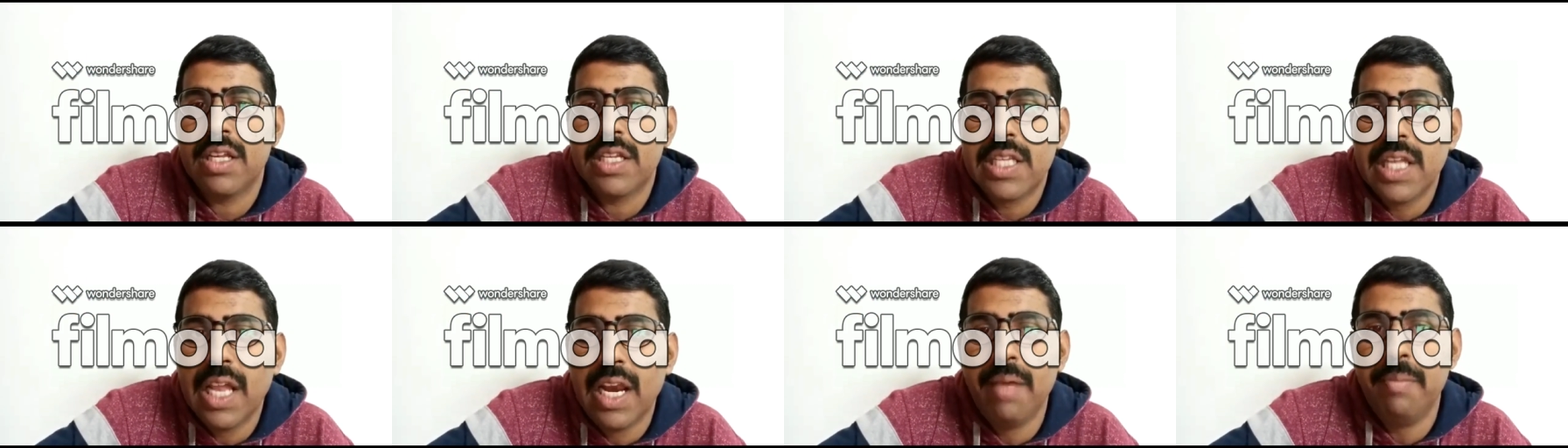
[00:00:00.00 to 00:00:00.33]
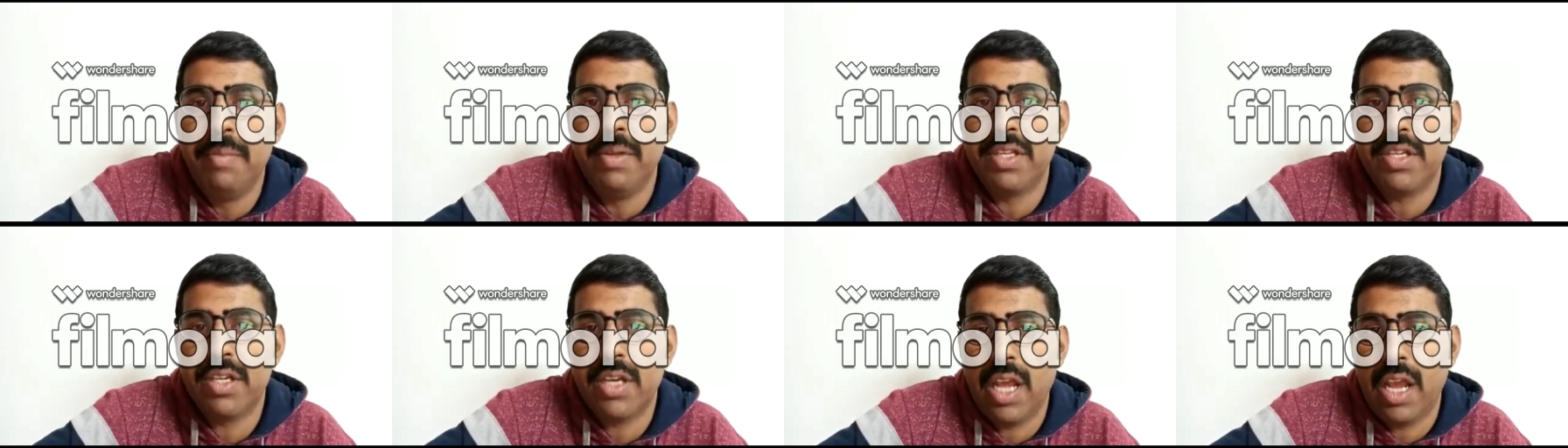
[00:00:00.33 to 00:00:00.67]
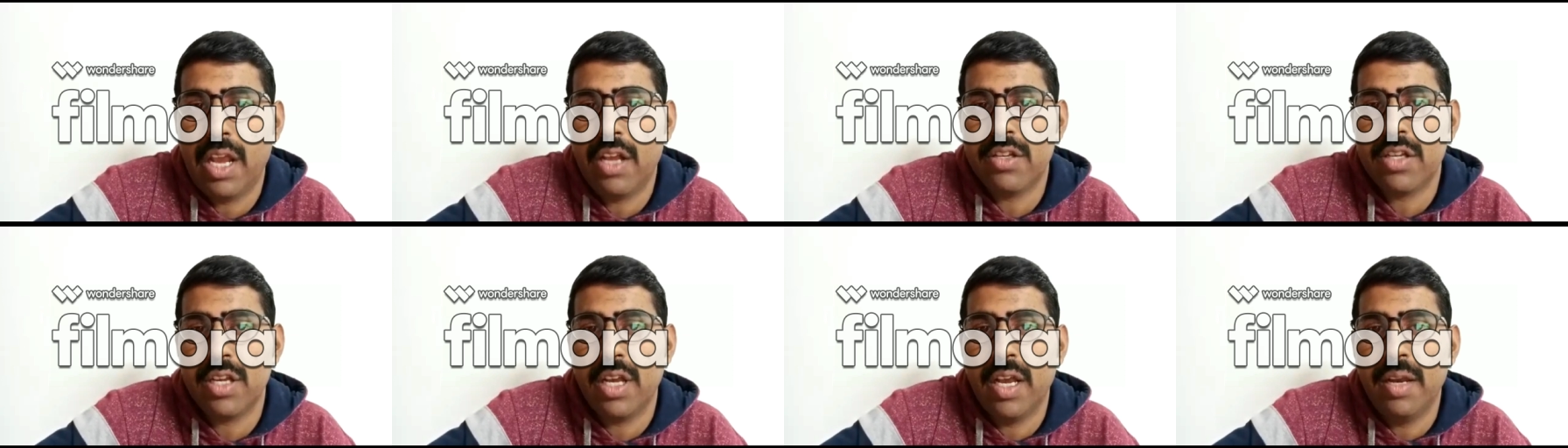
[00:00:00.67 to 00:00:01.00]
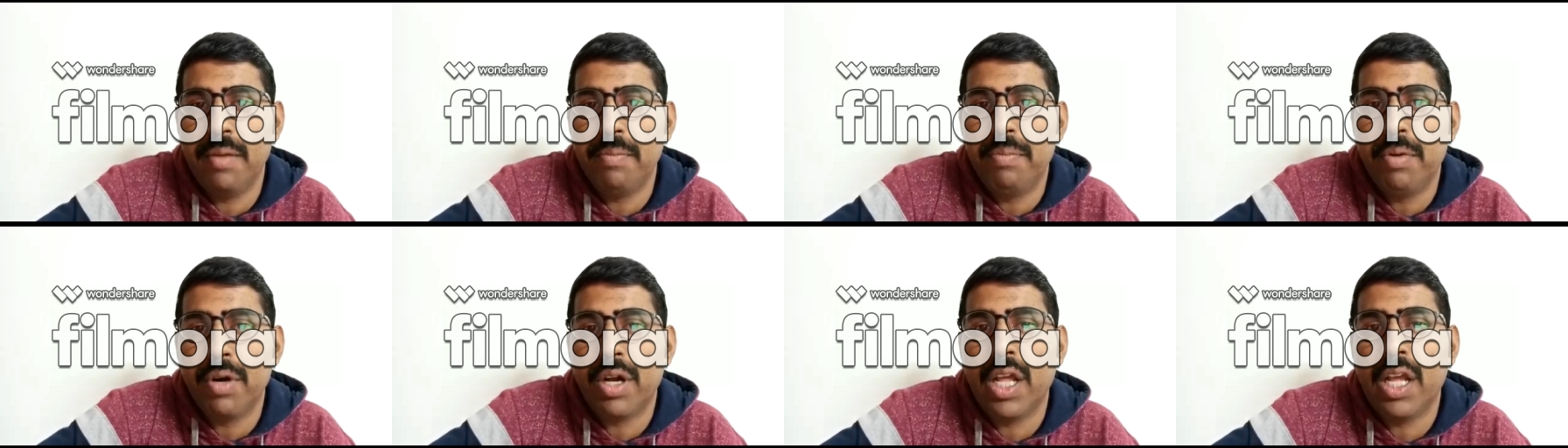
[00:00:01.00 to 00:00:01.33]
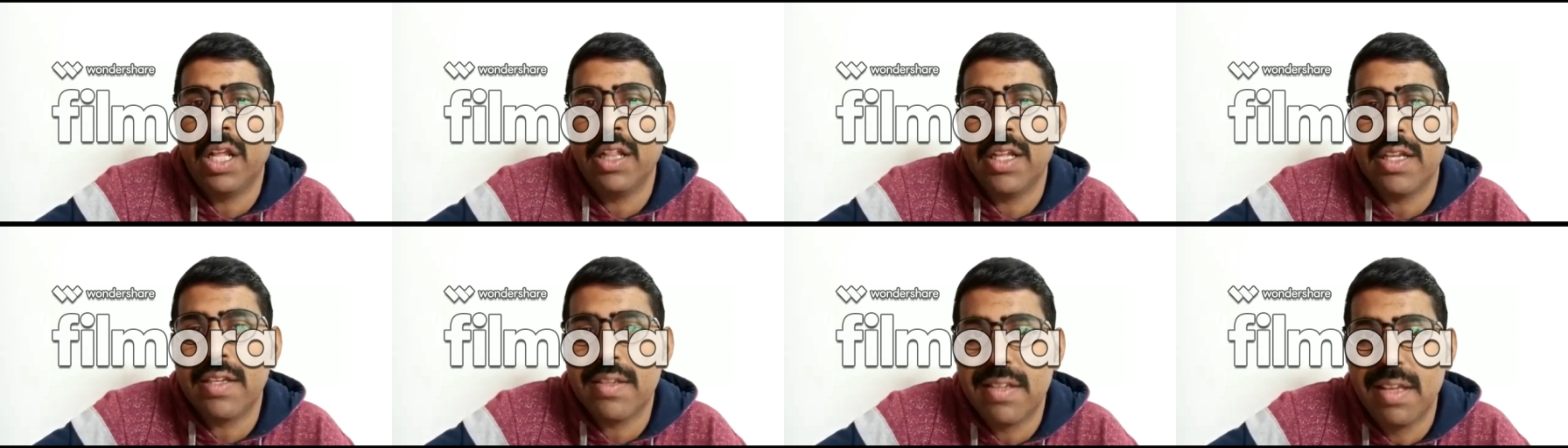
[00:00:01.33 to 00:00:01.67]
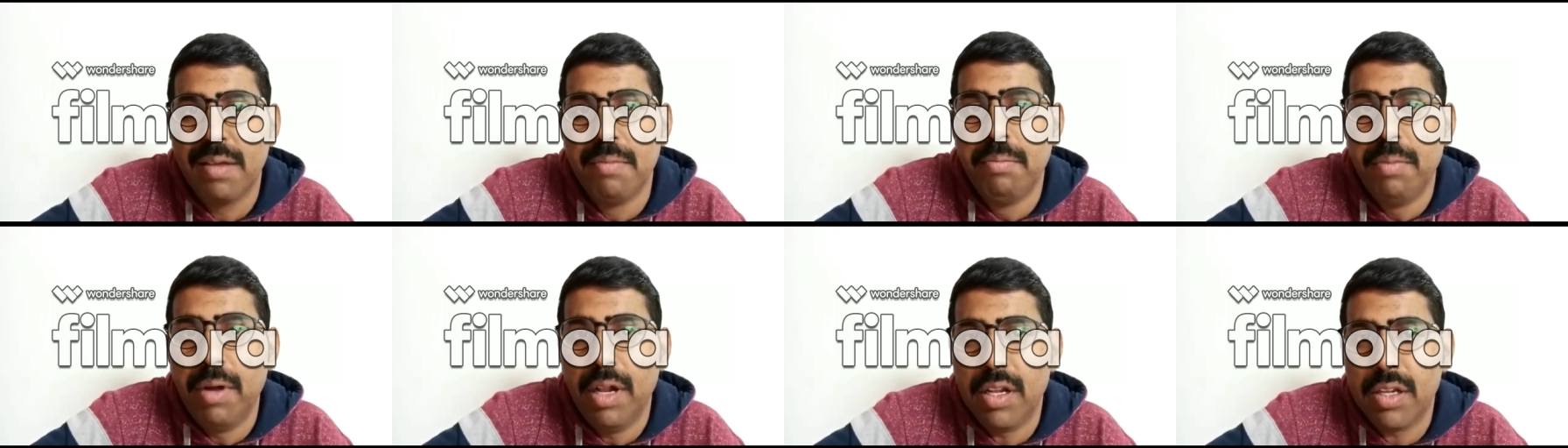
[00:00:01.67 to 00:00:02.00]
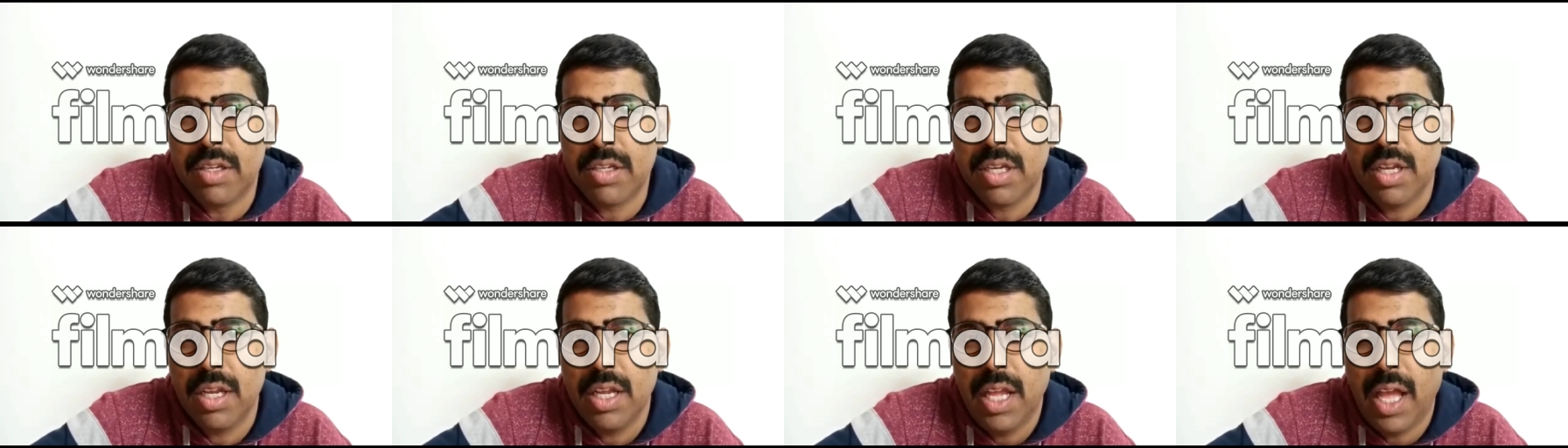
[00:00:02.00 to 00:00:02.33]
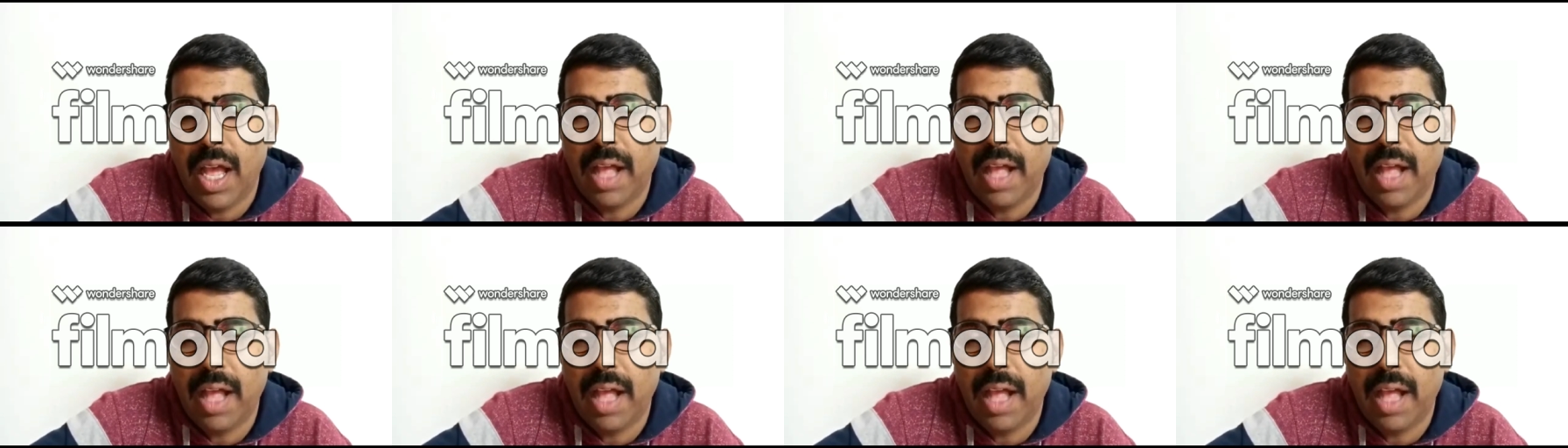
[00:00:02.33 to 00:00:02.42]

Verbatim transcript: silly mistakes in putting the symbols